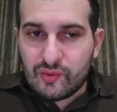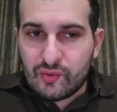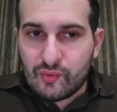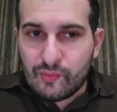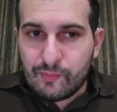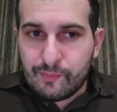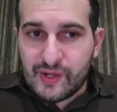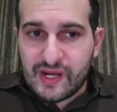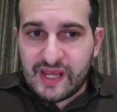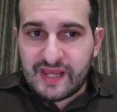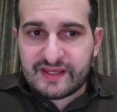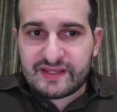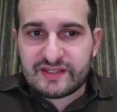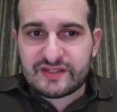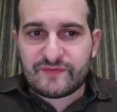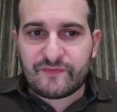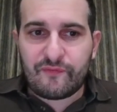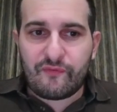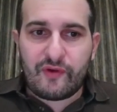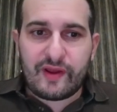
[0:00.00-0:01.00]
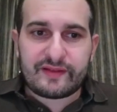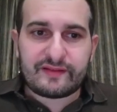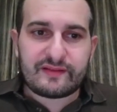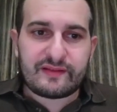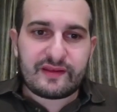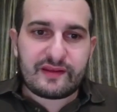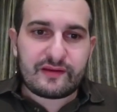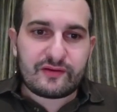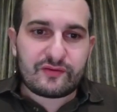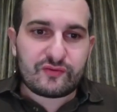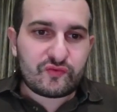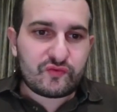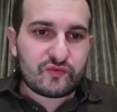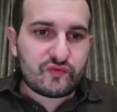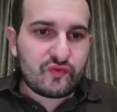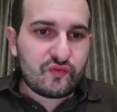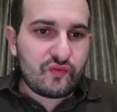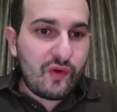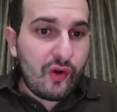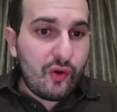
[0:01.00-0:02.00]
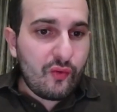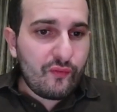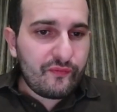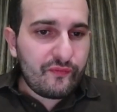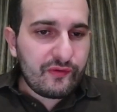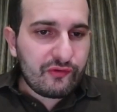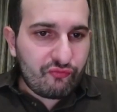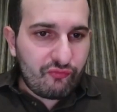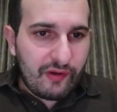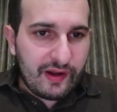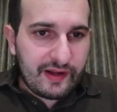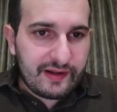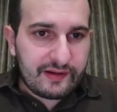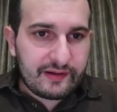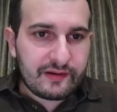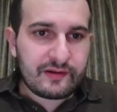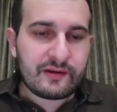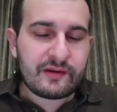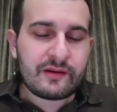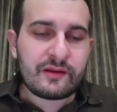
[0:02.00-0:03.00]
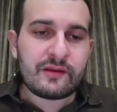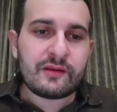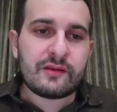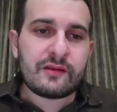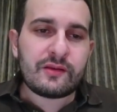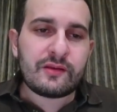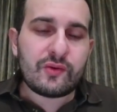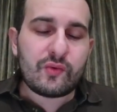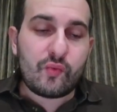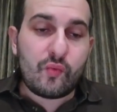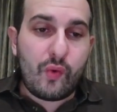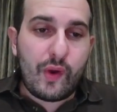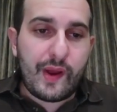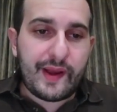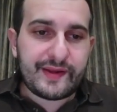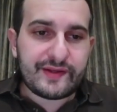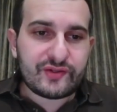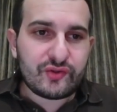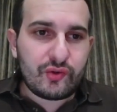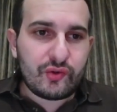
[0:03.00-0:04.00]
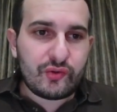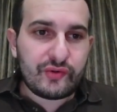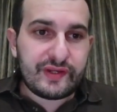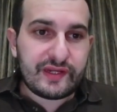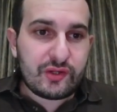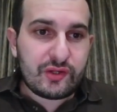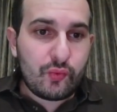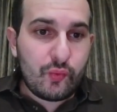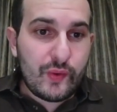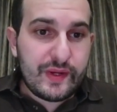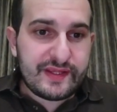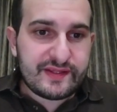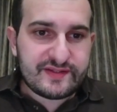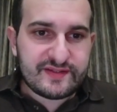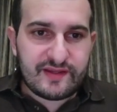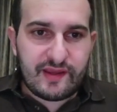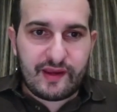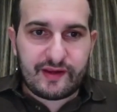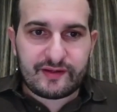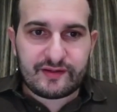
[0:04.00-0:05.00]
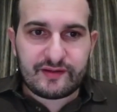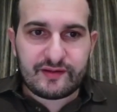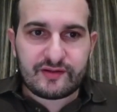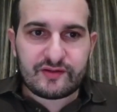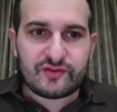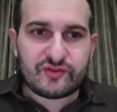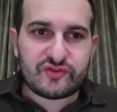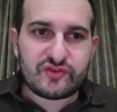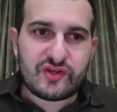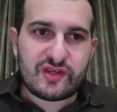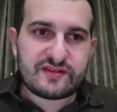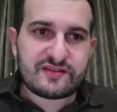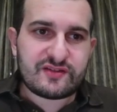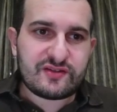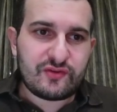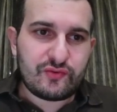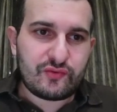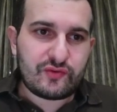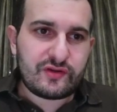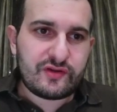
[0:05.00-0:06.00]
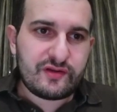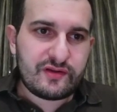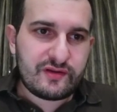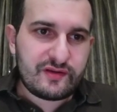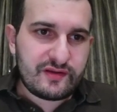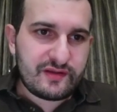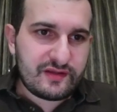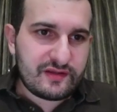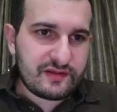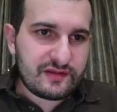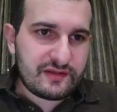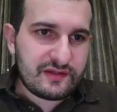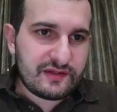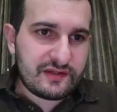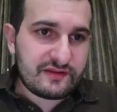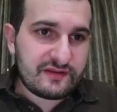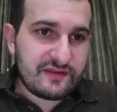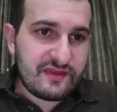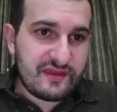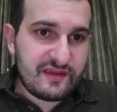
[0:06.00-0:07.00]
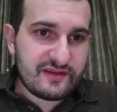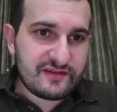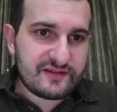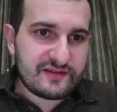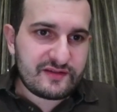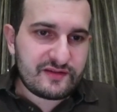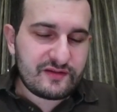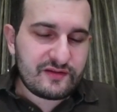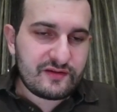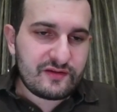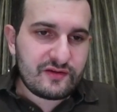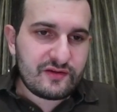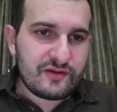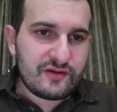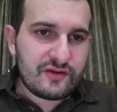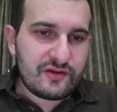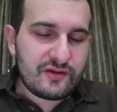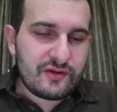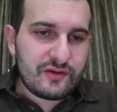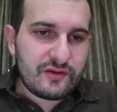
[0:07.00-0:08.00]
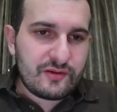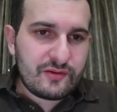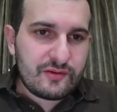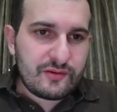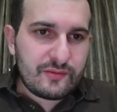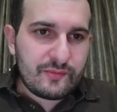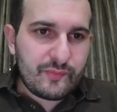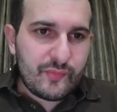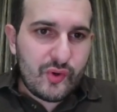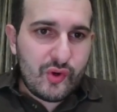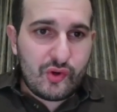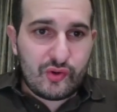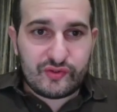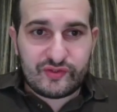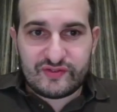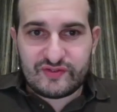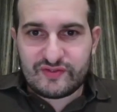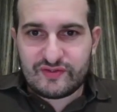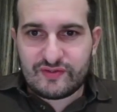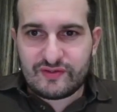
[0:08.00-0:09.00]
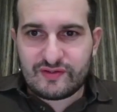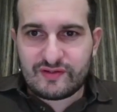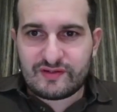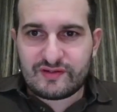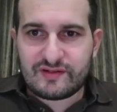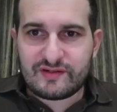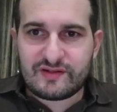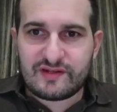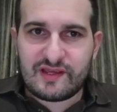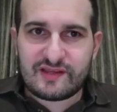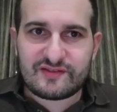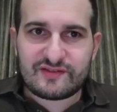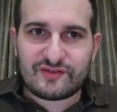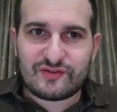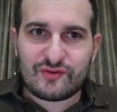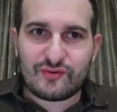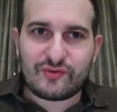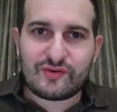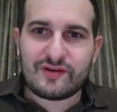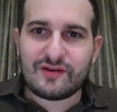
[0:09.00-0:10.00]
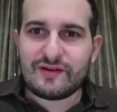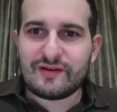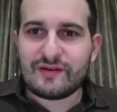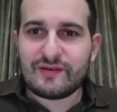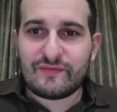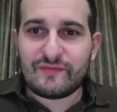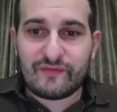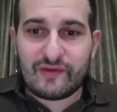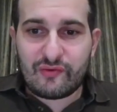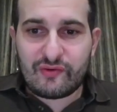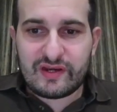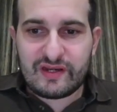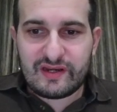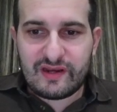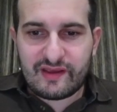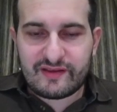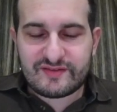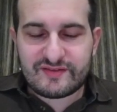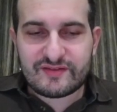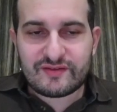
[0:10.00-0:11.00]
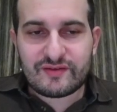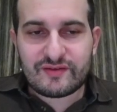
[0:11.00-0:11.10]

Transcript: black is threatening to overrun white on the queen side. Just look at these pawns. Doesn't look very nice